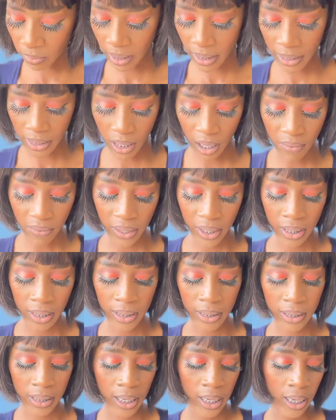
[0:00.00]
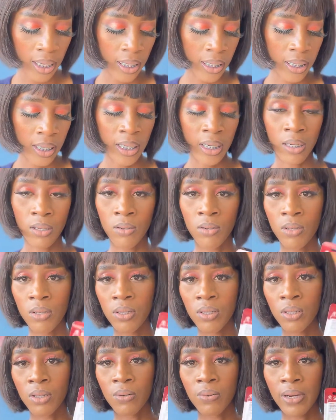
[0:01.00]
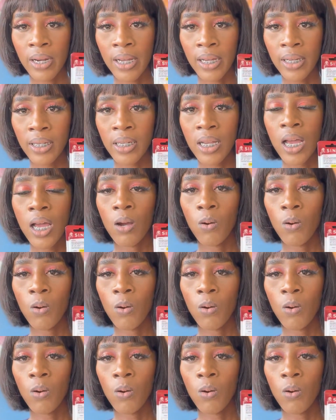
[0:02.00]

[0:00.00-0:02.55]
myself these finger needles, right?